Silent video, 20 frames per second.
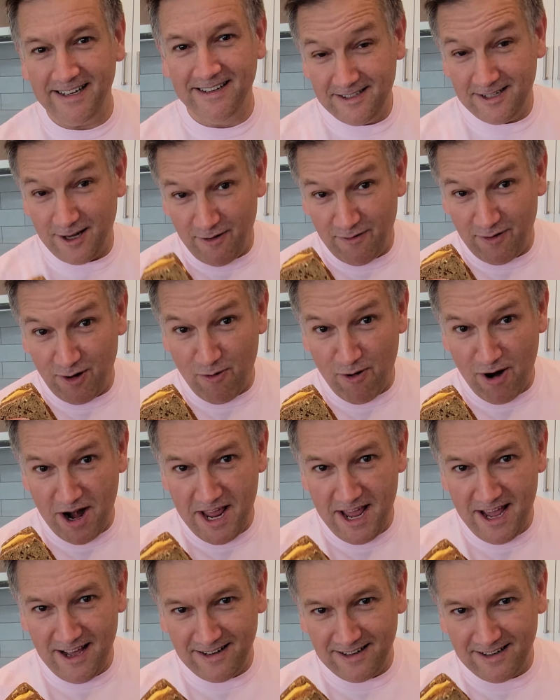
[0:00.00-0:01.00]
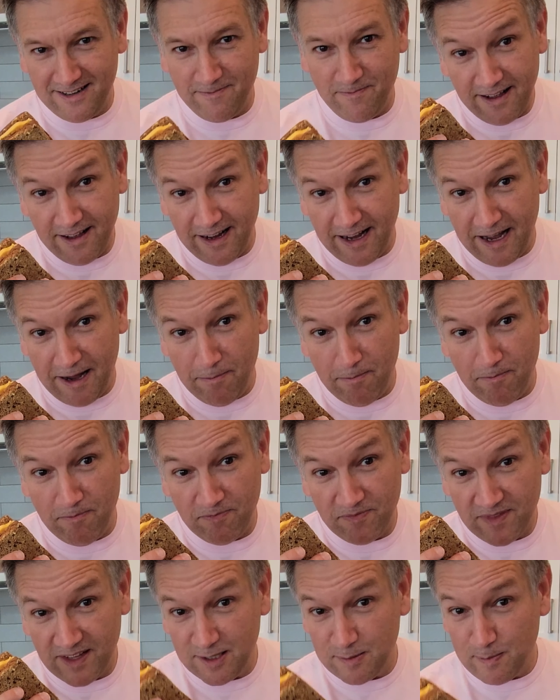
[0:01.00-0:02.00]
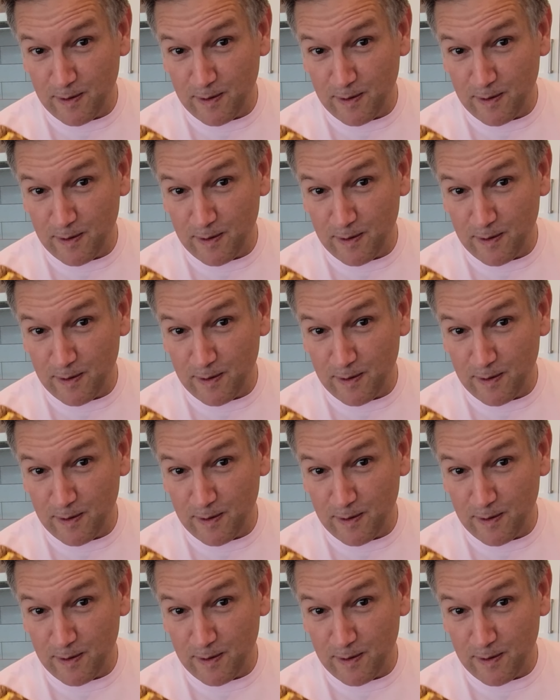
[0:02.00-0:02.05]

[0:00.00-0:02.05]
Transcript: So if you run out, there's